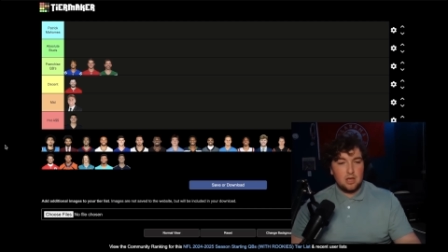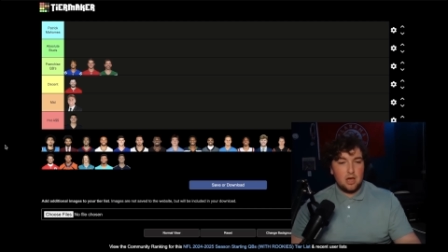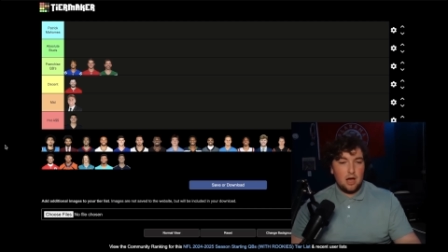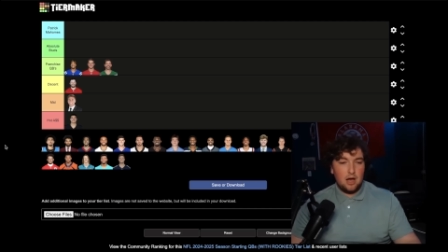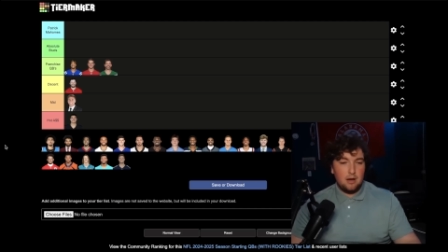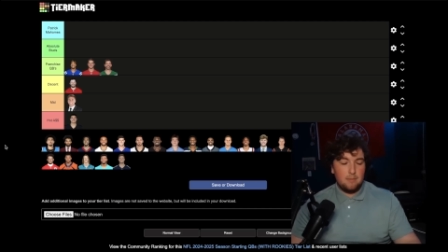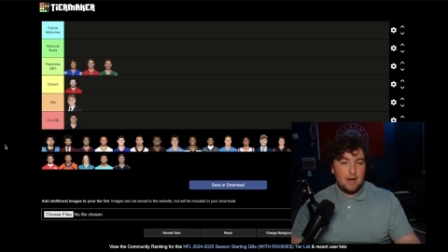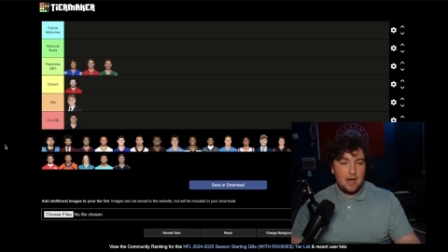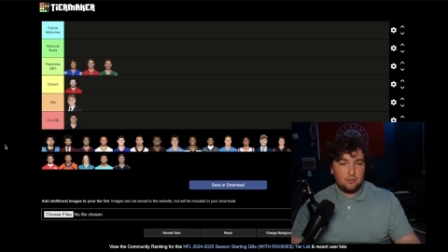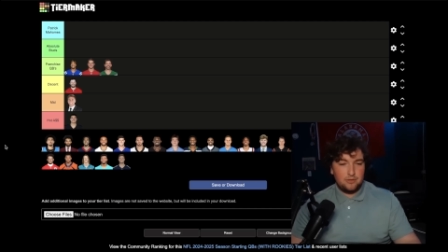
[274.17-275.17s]
I
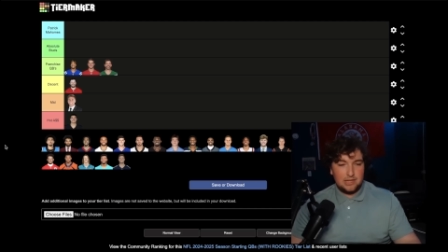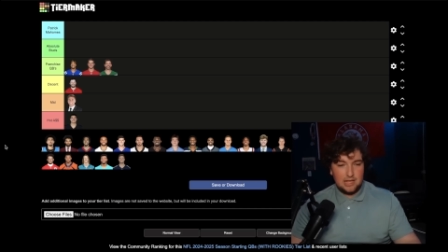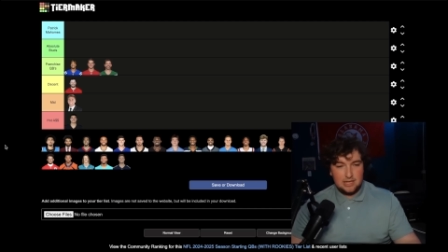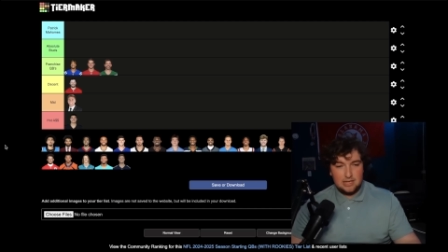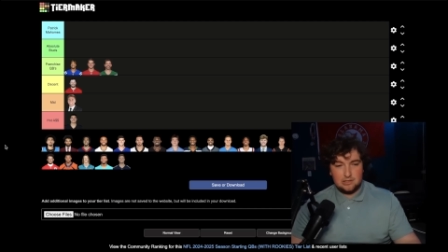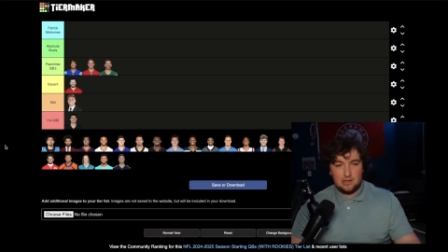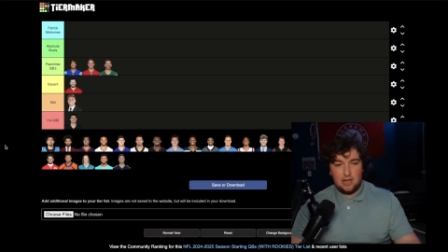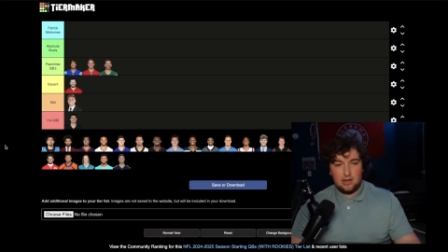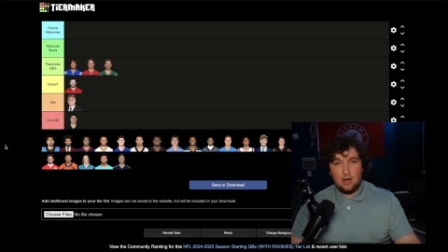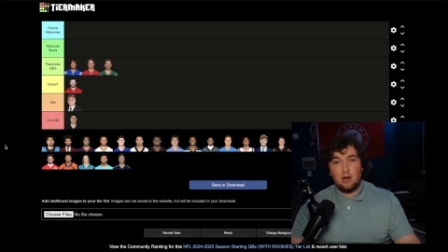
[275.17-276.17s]
don't think that he's
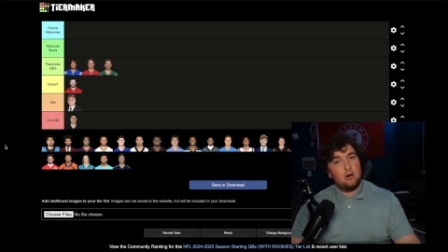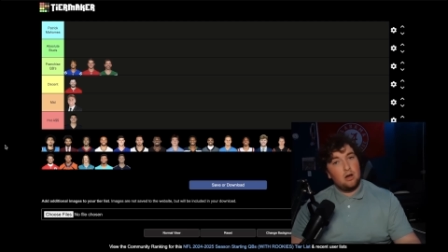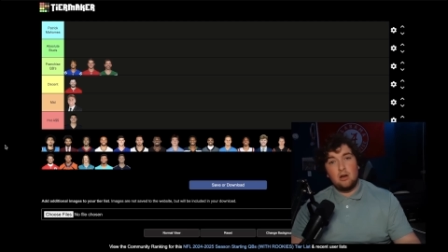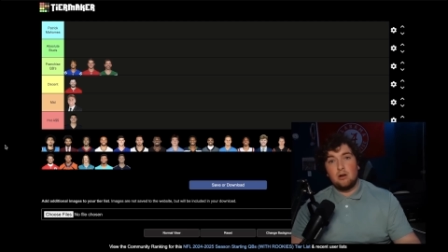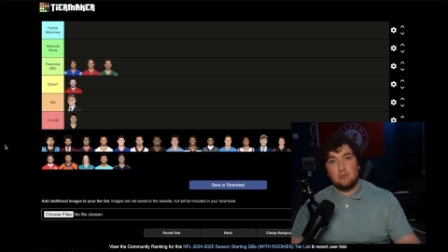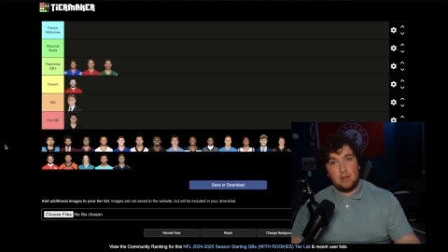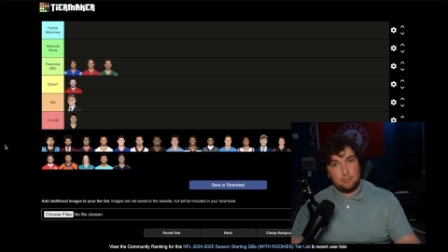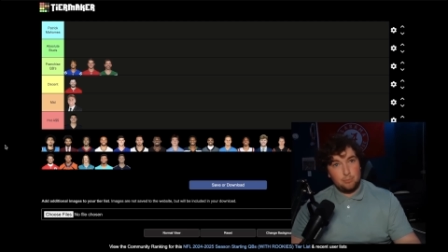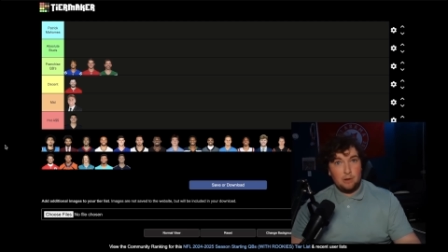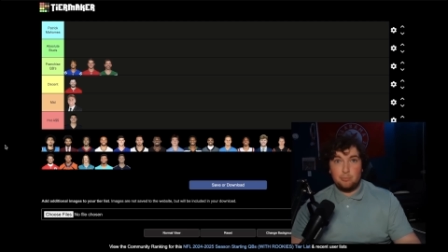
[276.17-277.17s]
like,
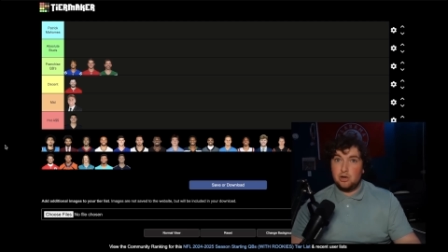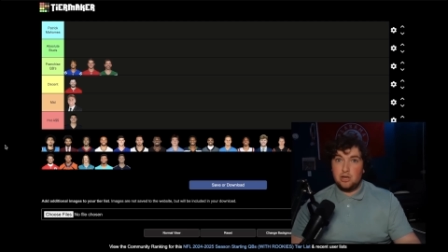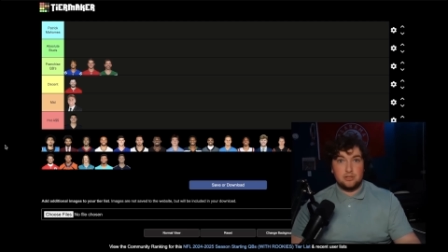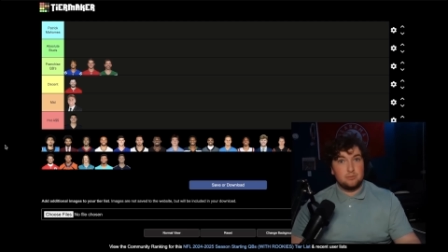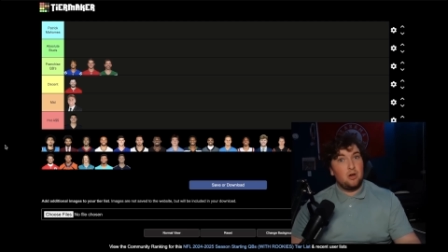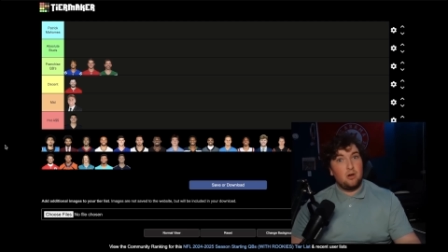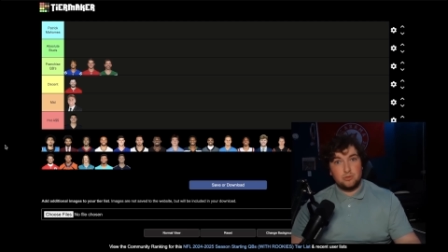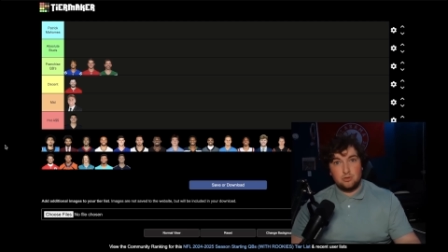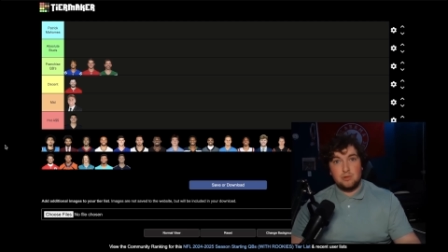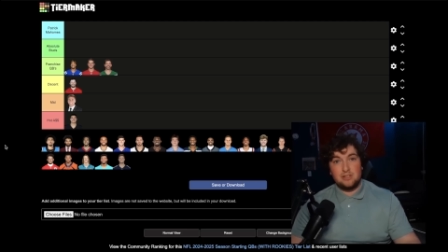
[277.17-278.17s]
like Brock Purdy has the ball with
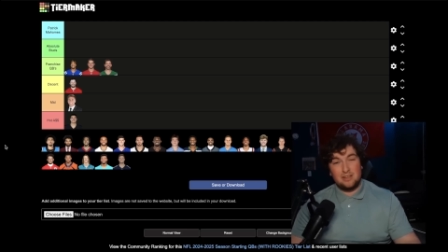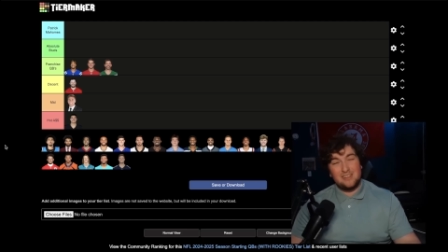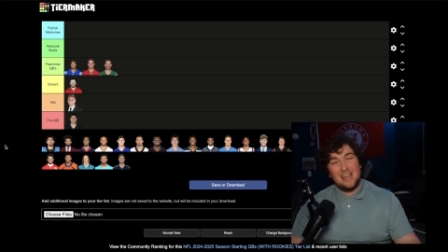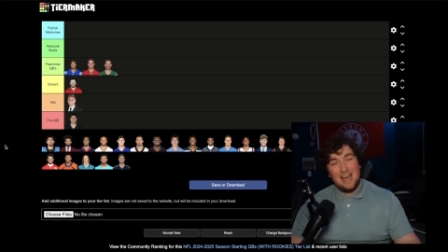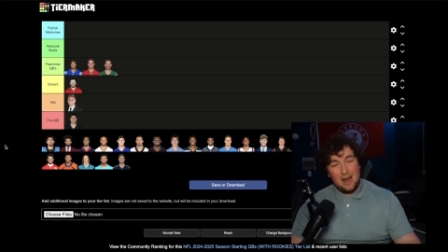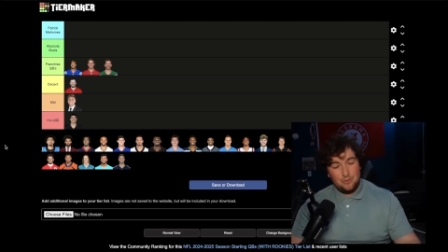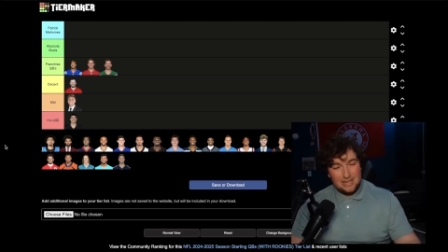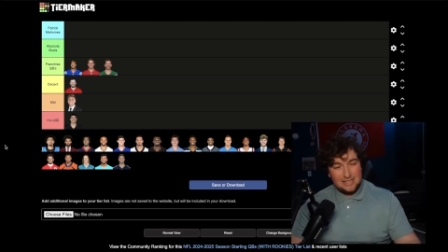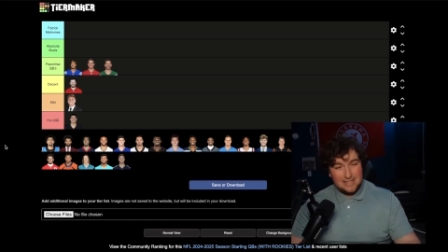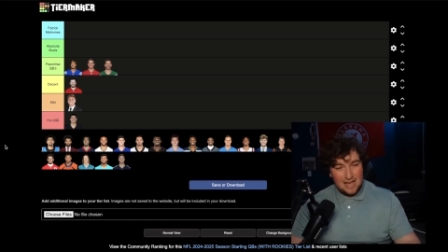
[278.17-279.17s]
2 minutes left. I don't think
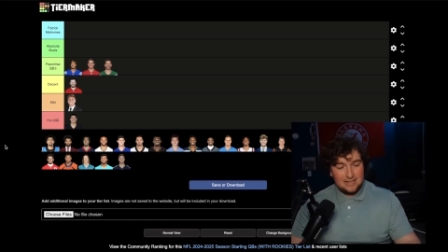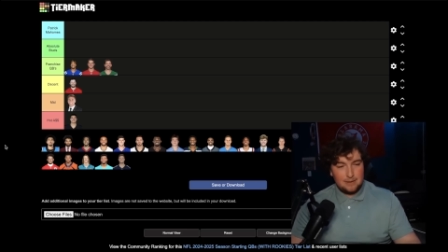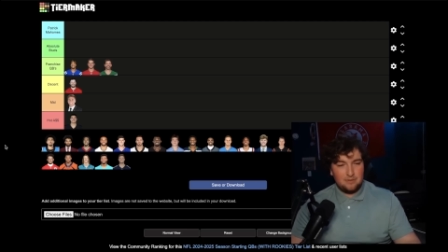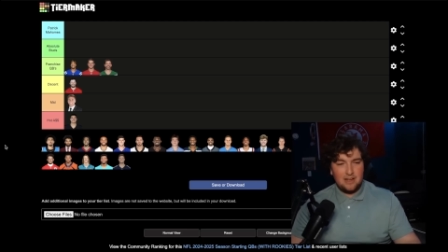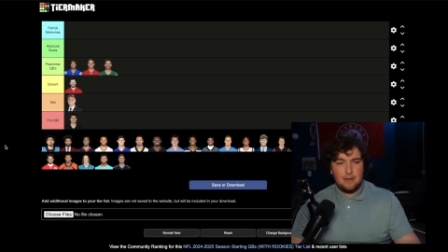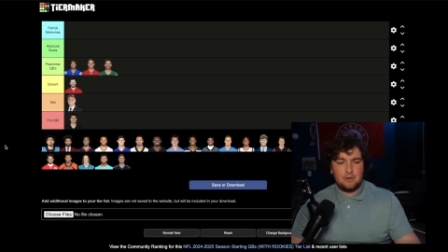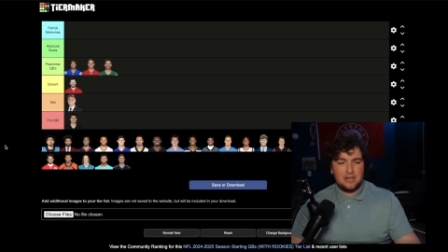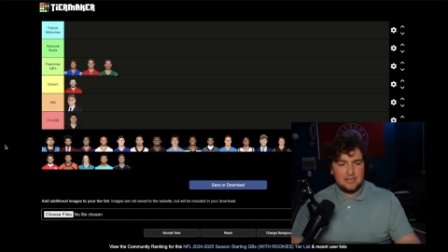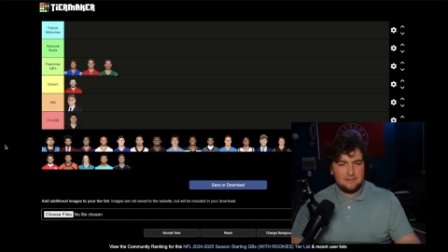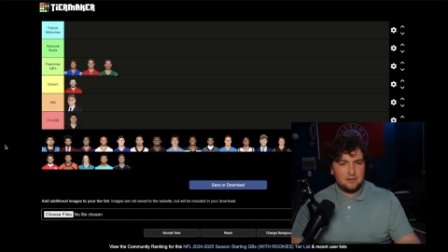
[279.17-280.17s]
he's that type of guy, but he
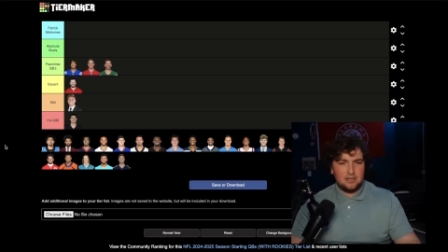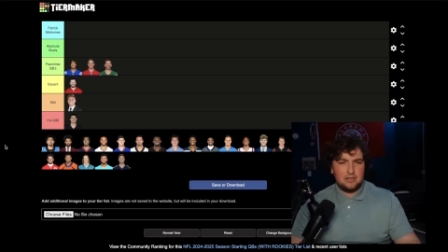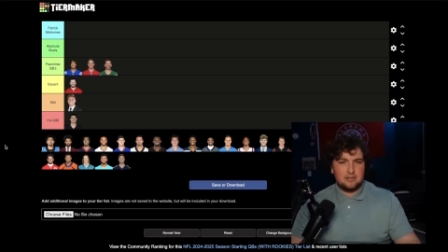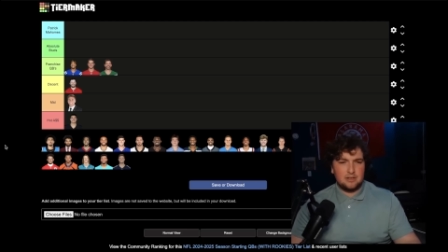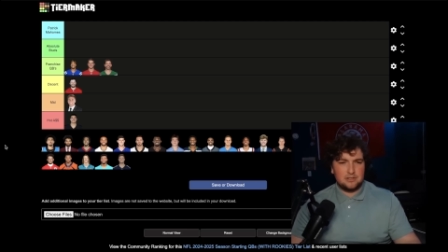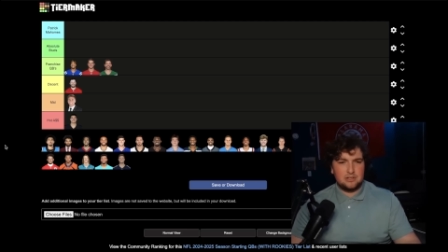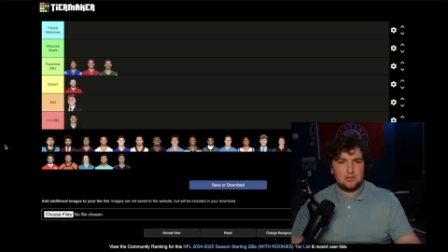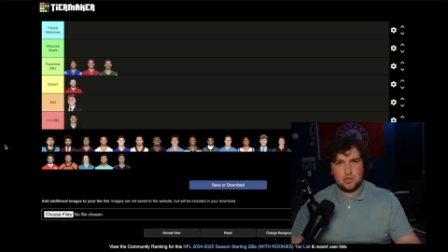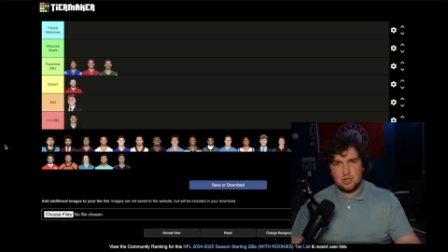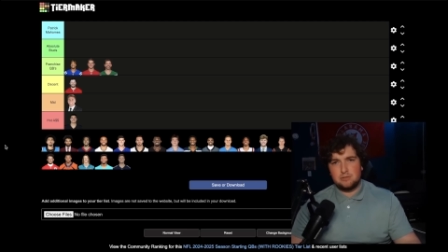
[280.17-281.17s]
definitely doesn't
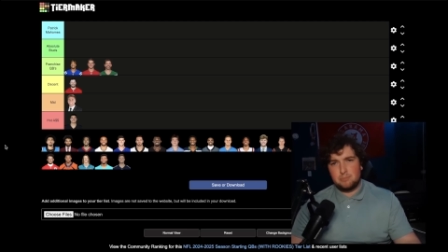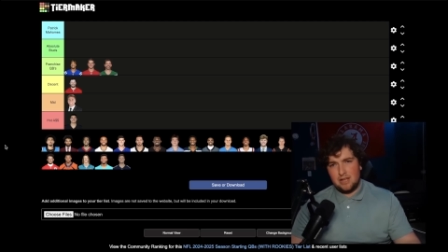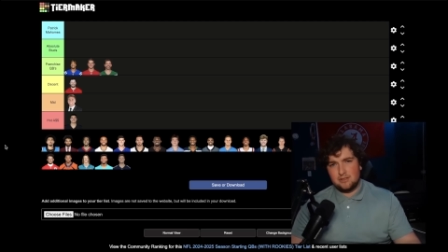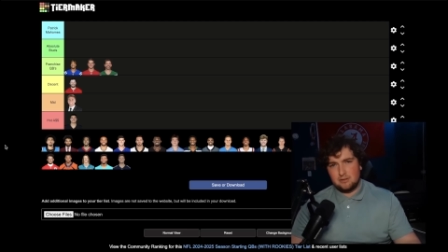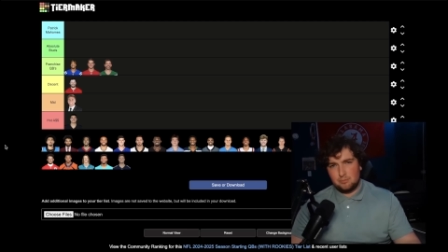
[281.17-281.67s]
shit his pants in the